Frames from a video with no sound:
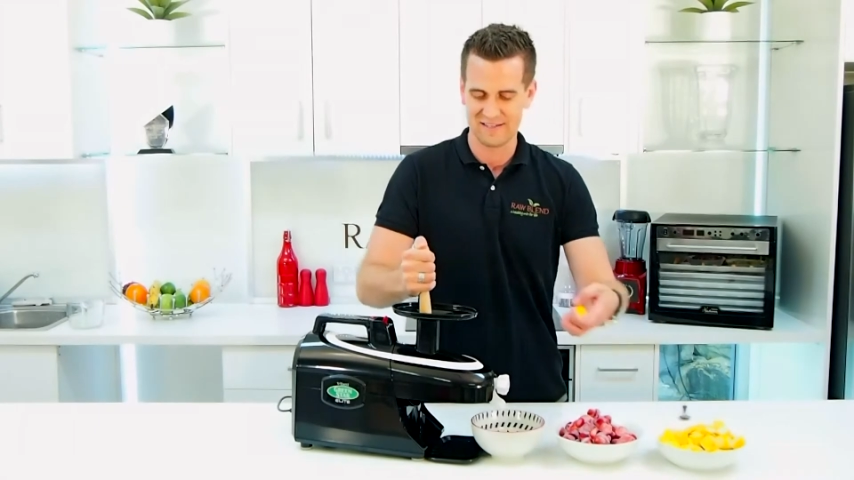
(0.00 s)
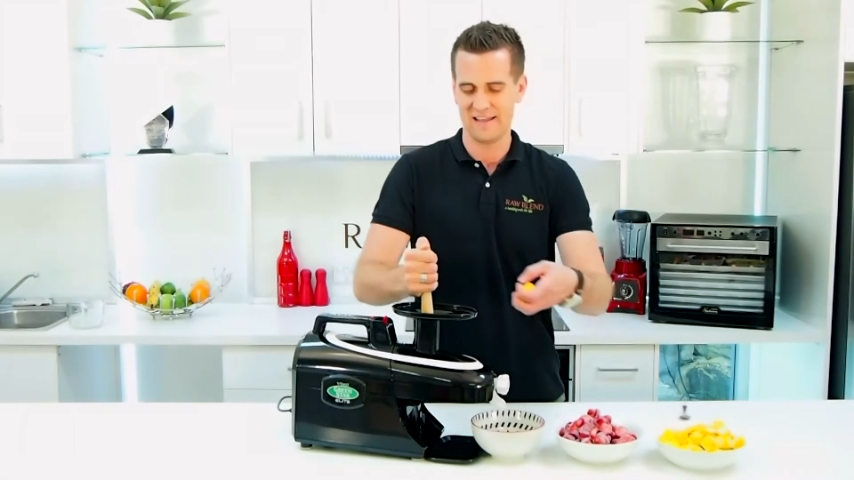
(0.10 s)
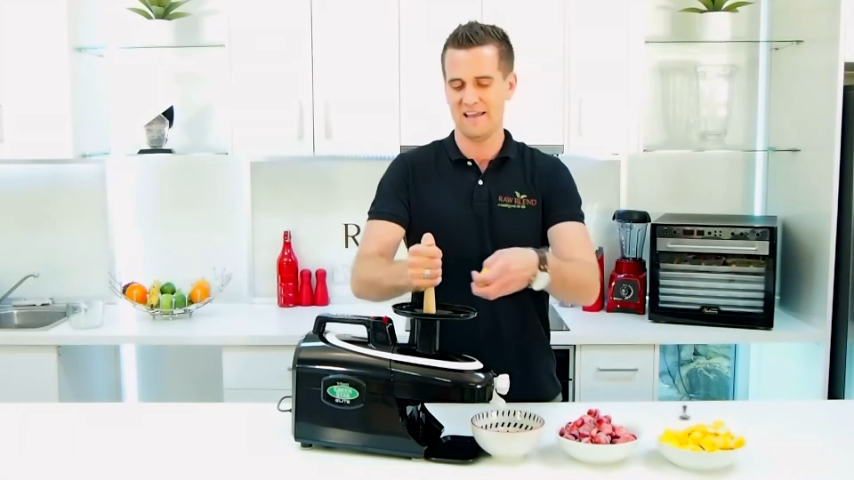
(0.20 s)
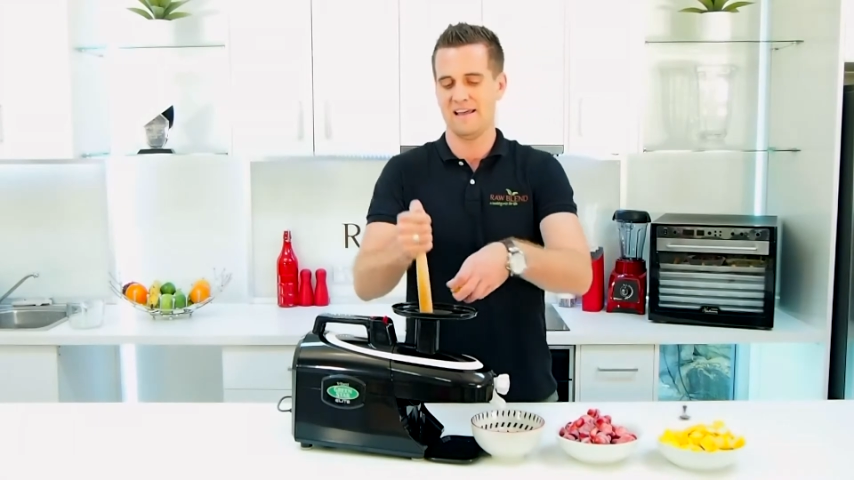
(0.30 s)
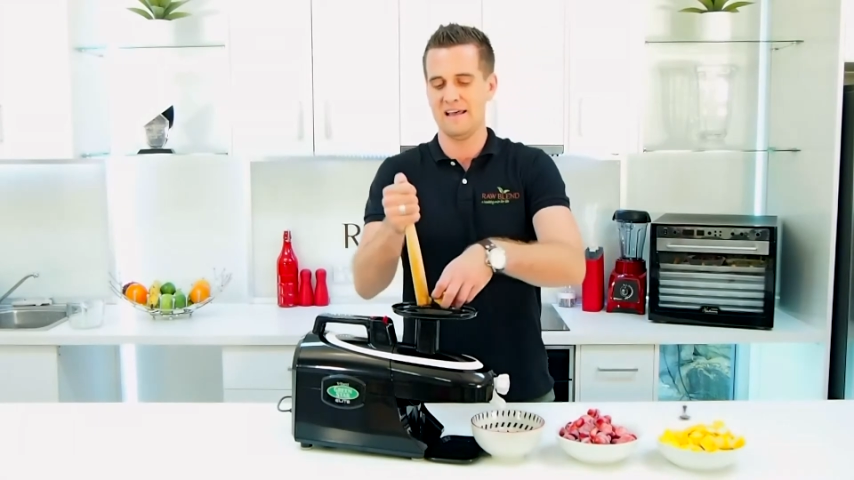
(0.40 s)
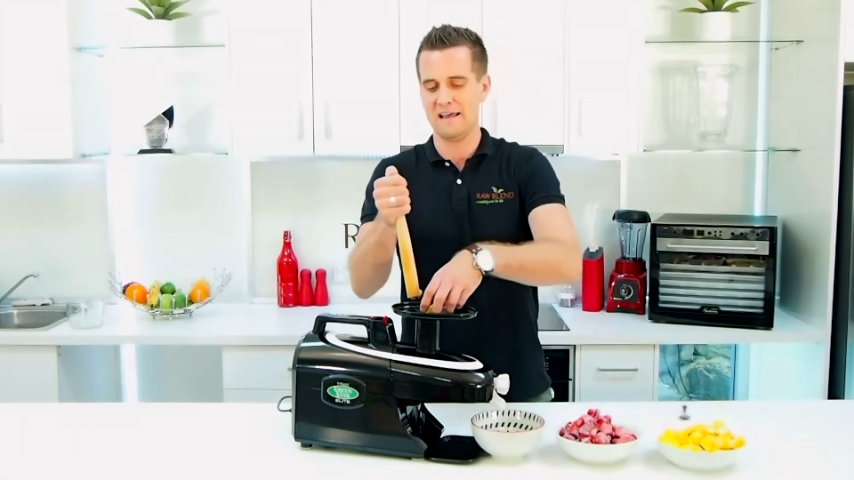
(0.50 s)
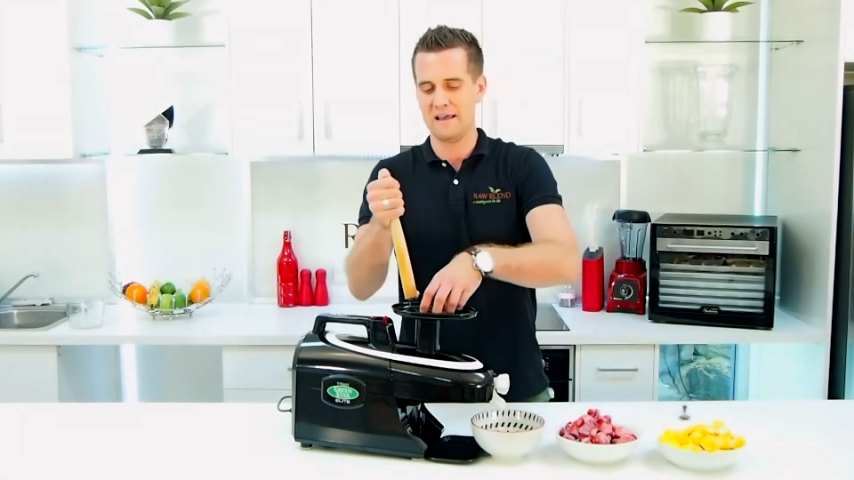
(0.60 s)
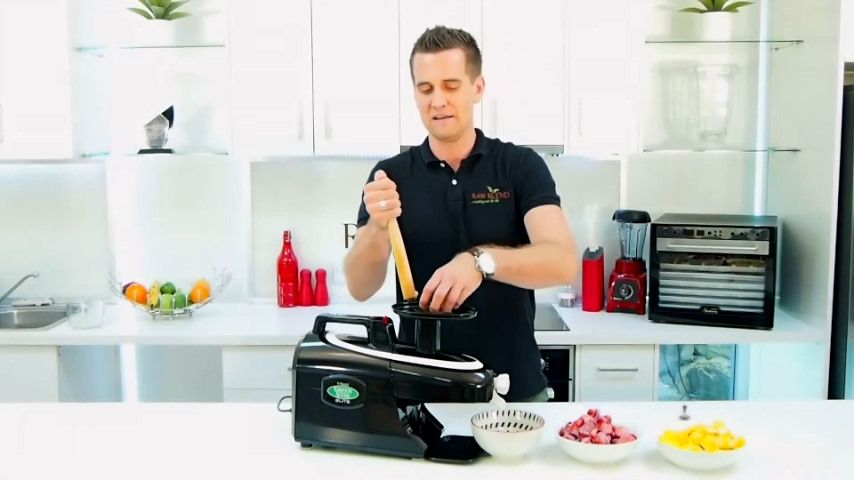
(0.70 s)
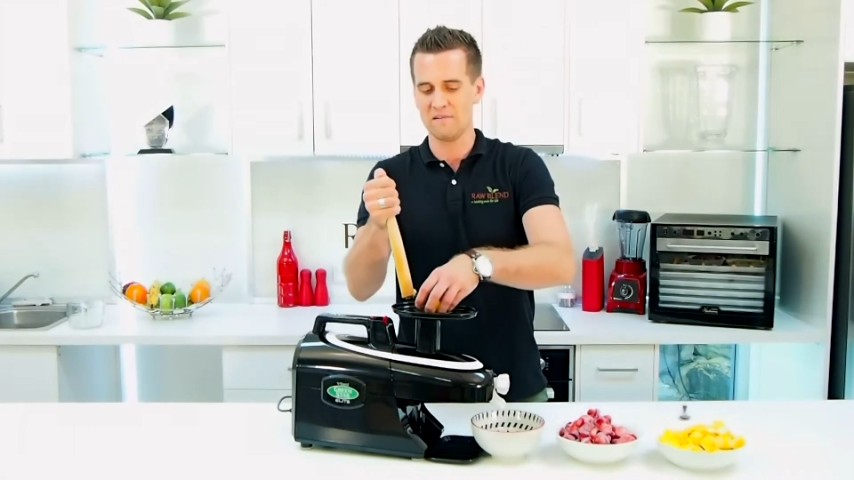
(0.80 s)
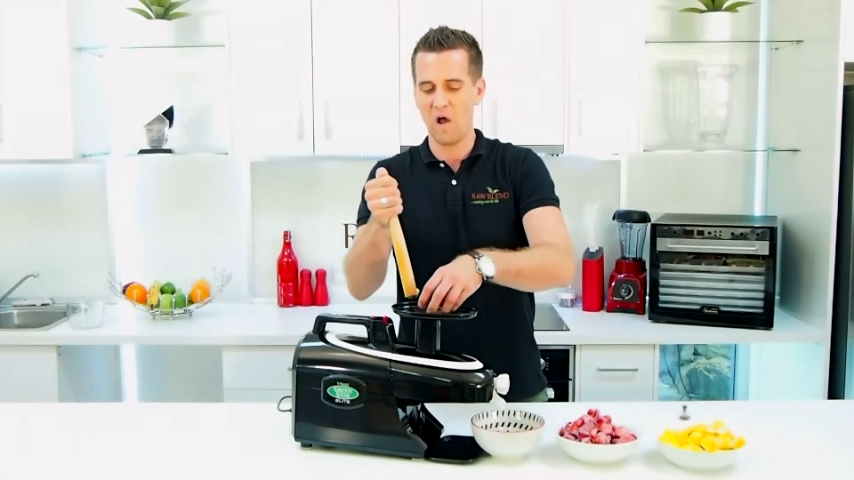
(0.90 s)

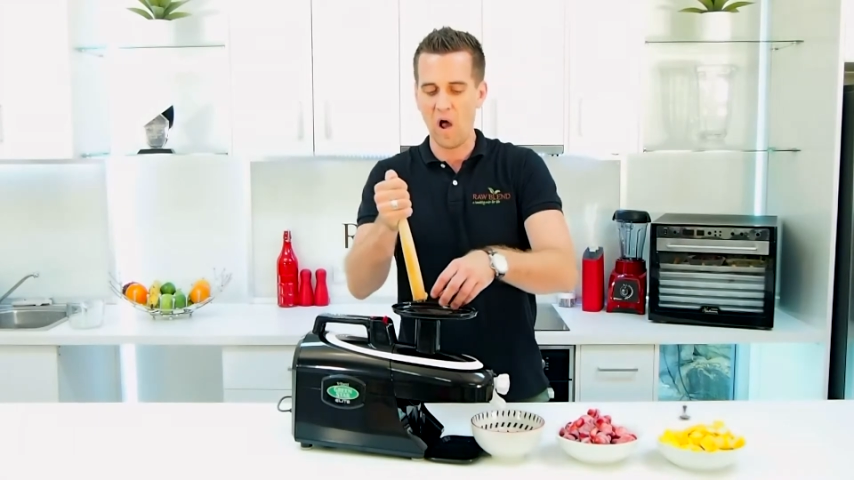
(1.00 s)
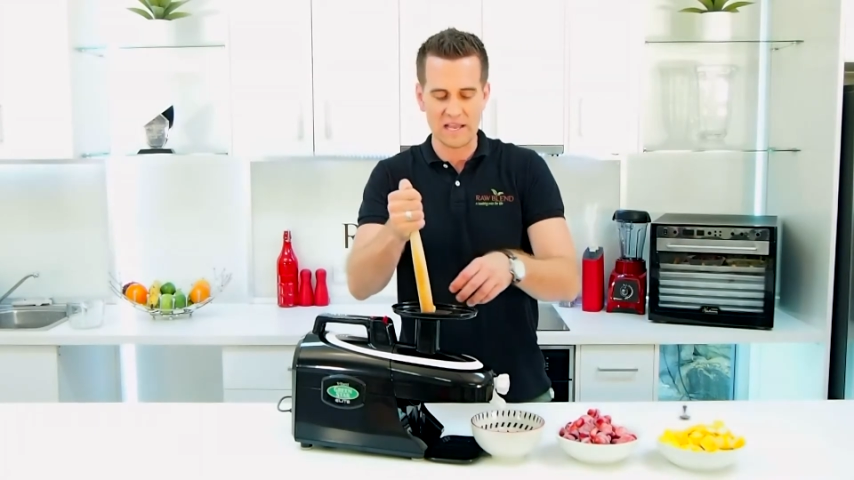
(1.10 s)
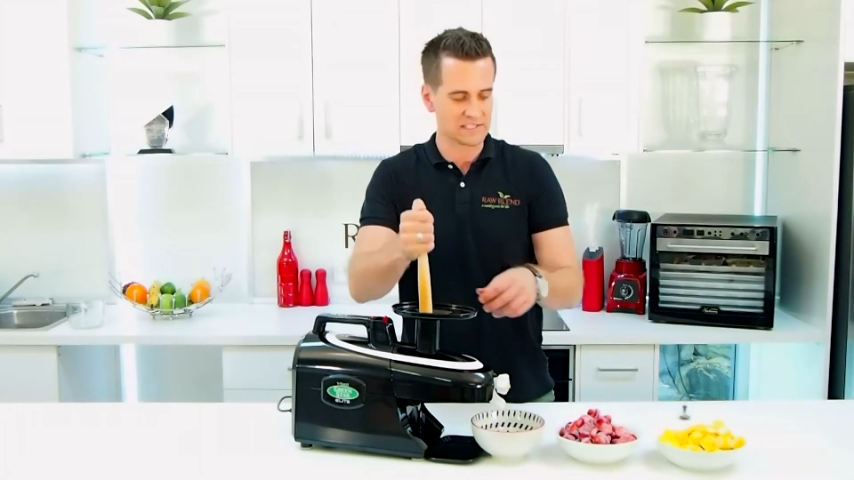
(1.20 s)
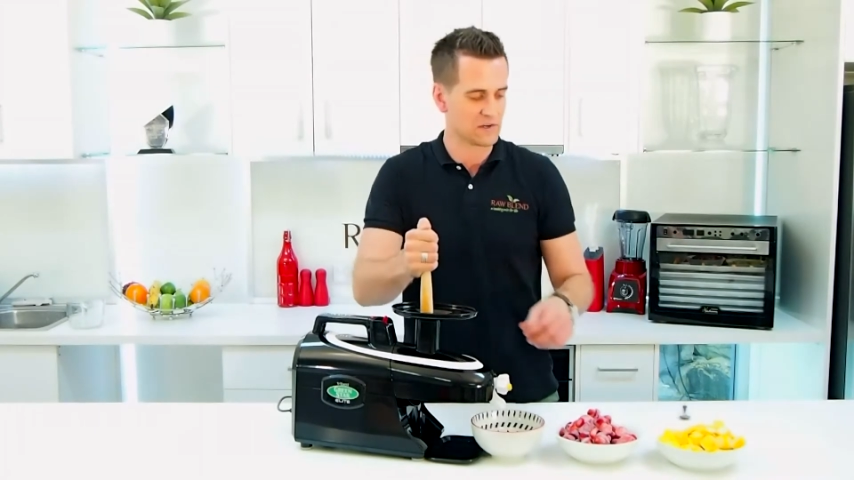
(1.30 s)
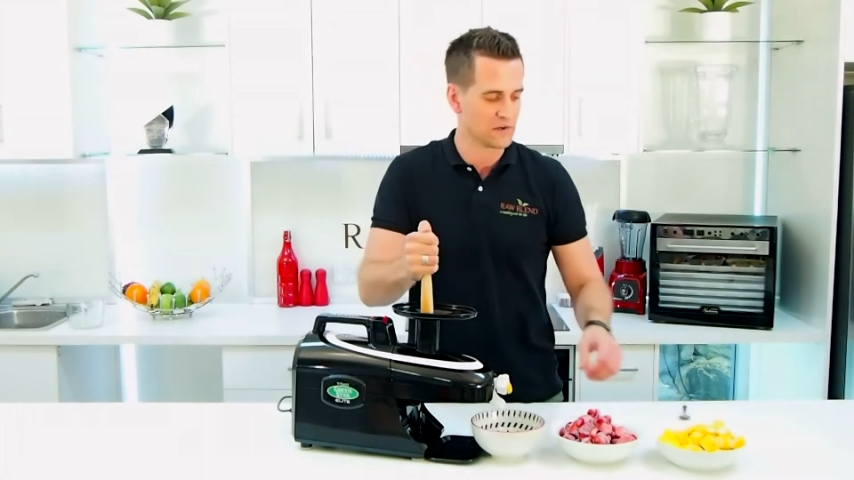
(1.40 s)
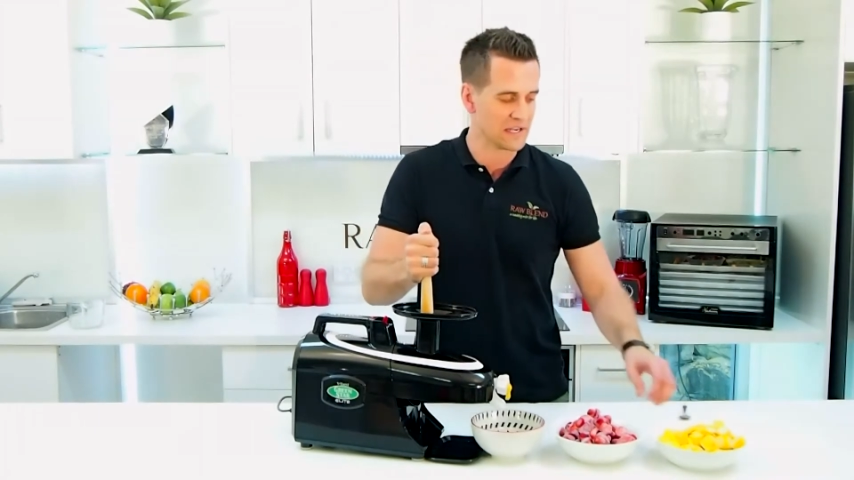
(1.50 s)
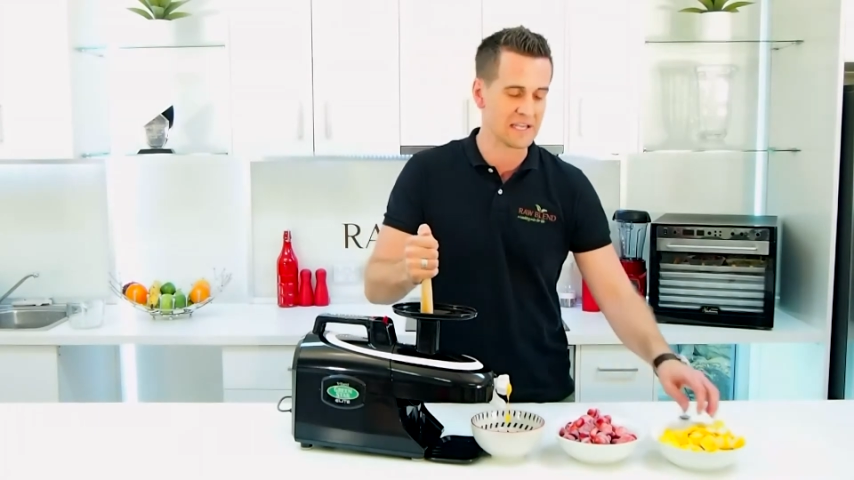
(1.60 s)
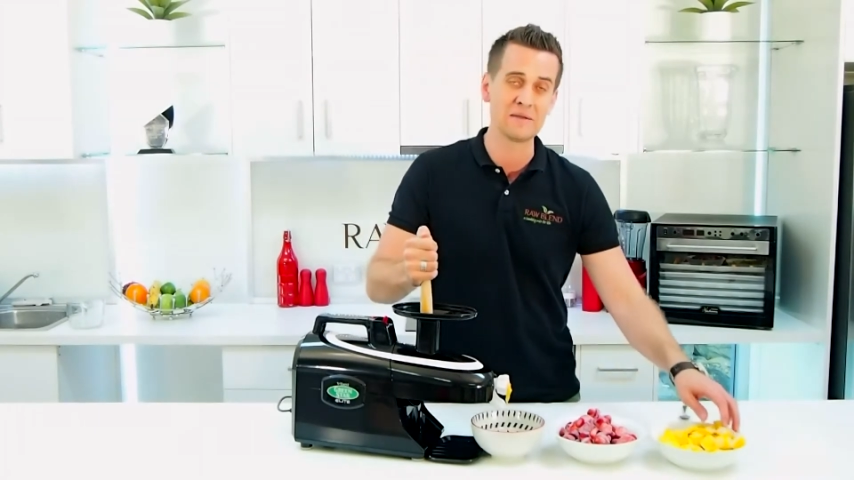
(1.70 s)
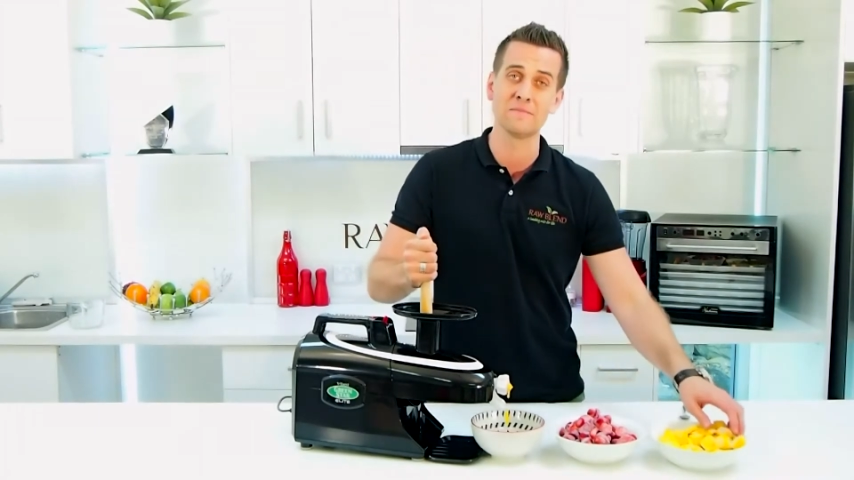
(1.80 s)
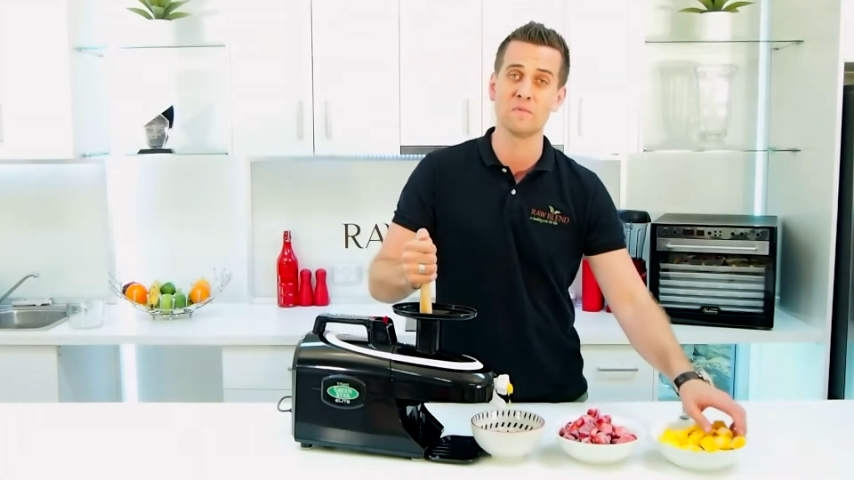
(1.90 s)
ice
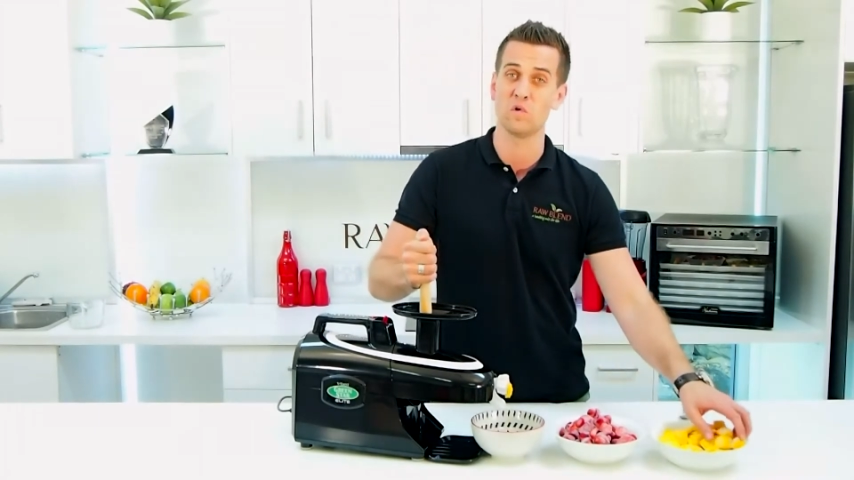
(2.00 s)
cream